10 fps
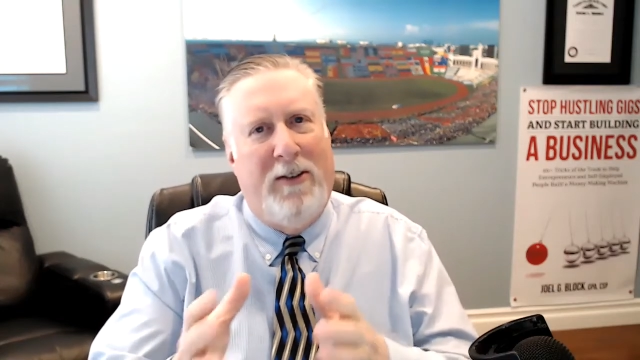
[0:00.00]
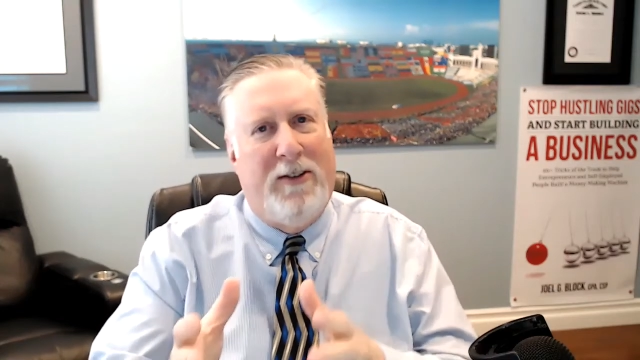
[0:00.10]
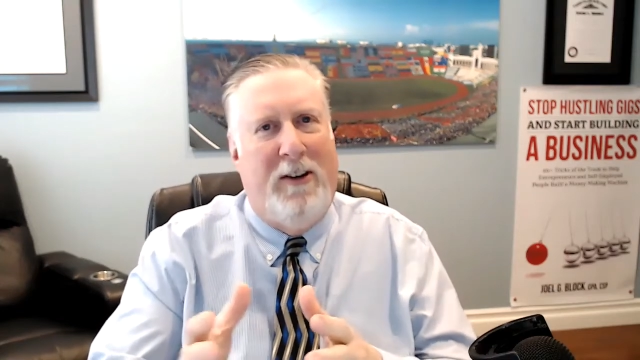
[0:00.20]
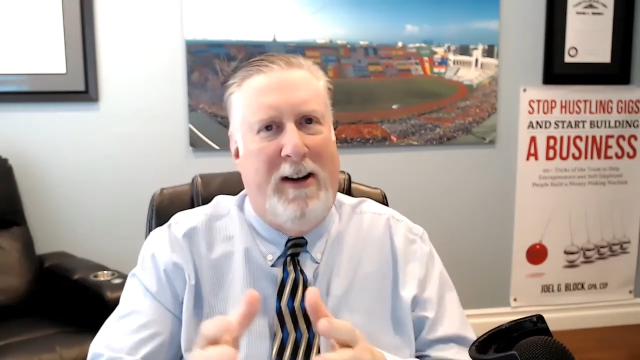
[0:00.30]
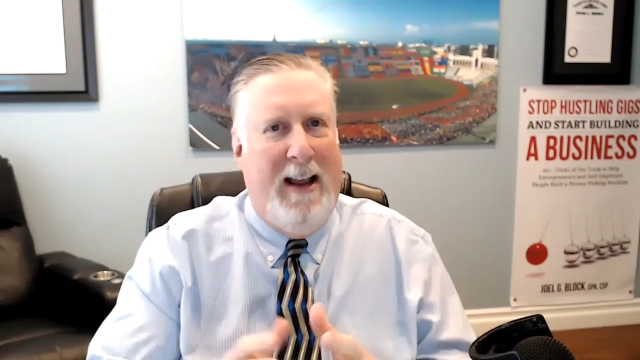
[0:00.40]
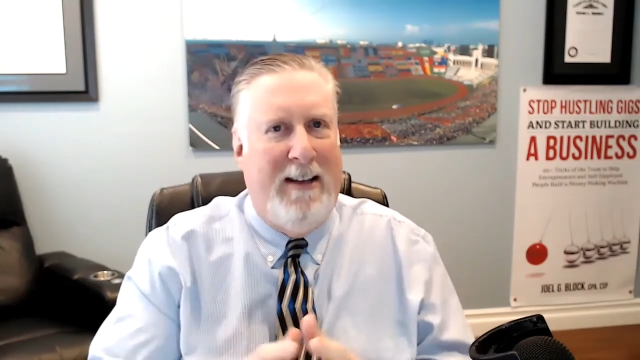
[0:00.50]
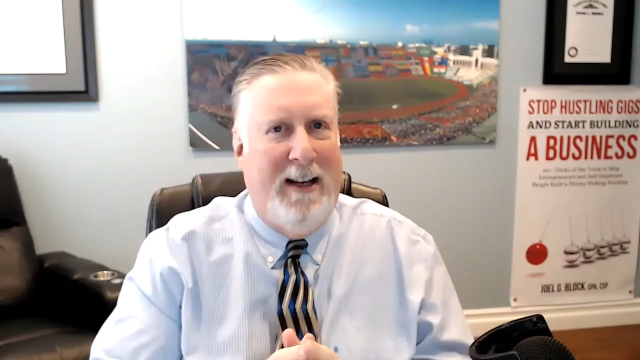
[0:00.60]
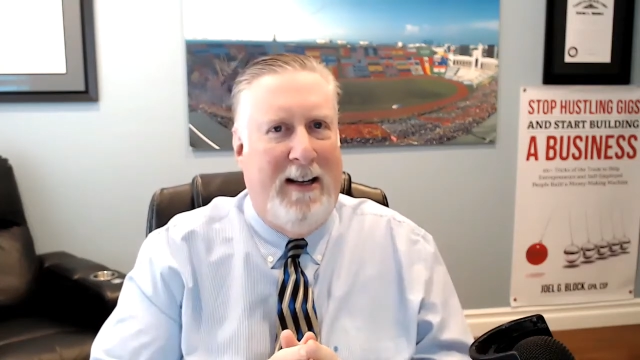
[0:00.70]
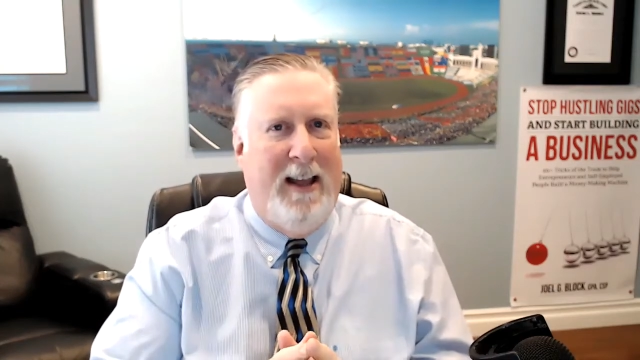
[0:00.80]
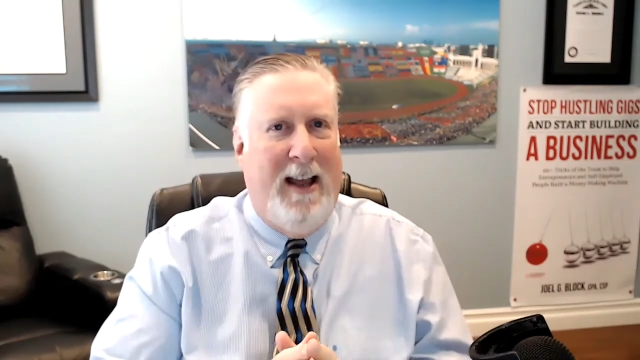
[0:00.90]
in certain
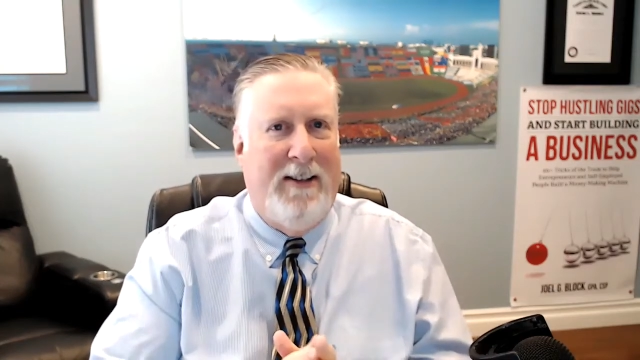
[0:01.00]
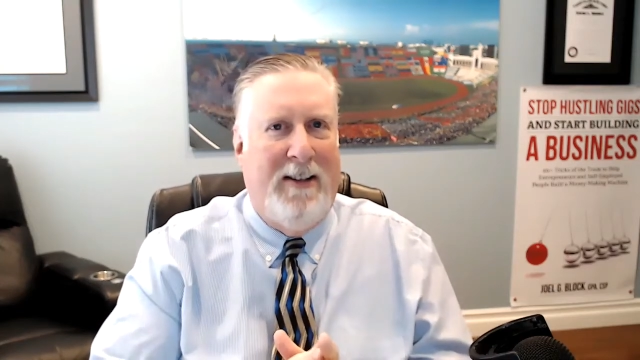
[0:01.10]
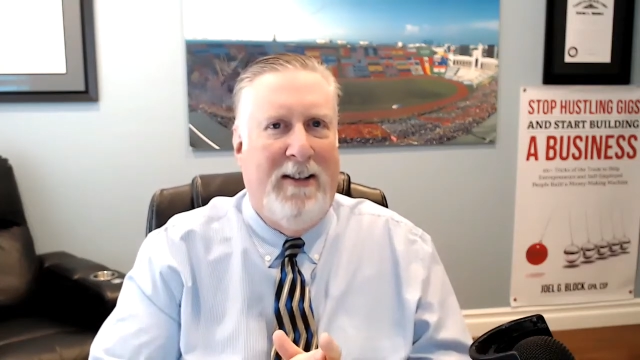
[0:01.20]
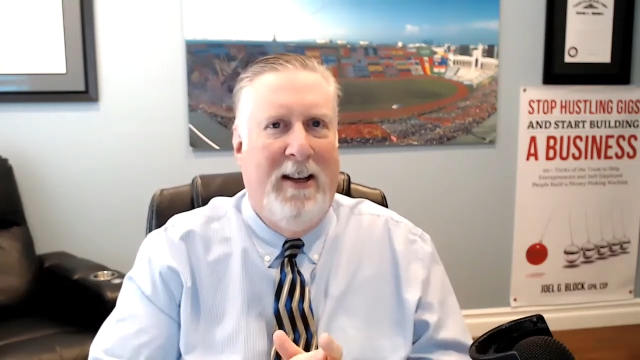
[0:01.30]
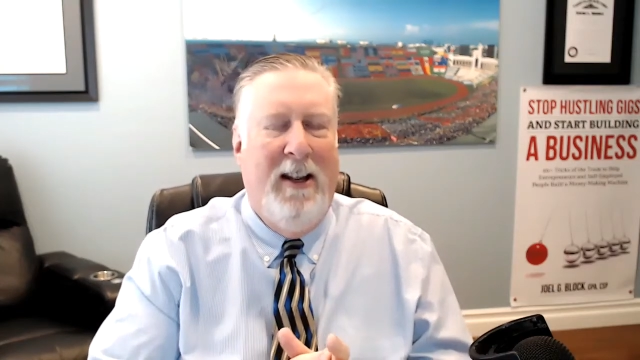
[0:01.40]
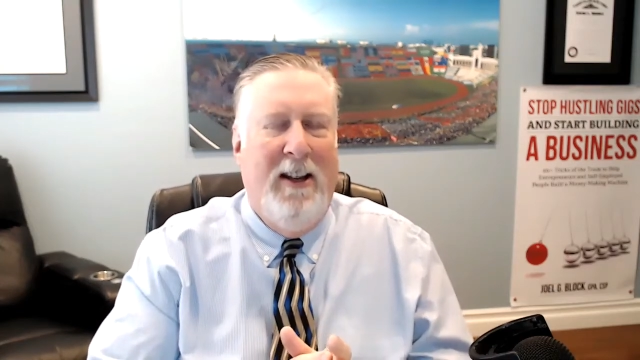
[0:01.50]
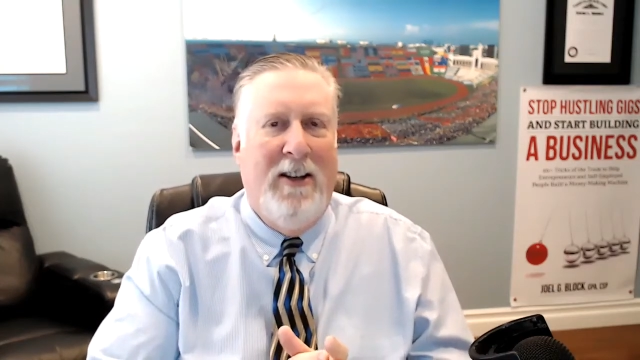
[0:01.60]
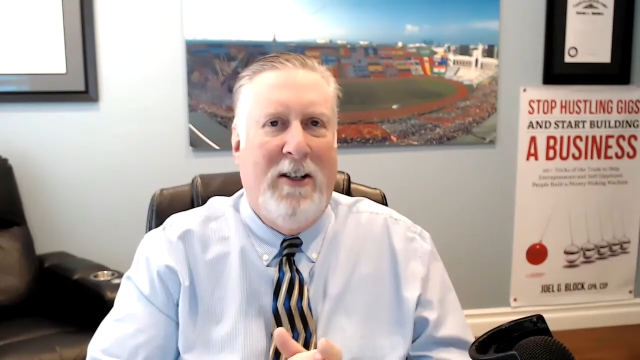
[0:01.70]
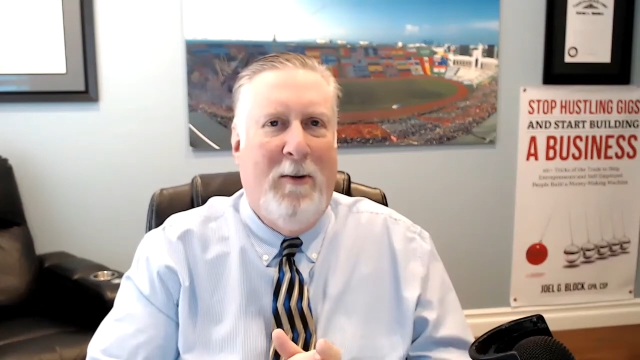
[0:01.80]
asset classes. So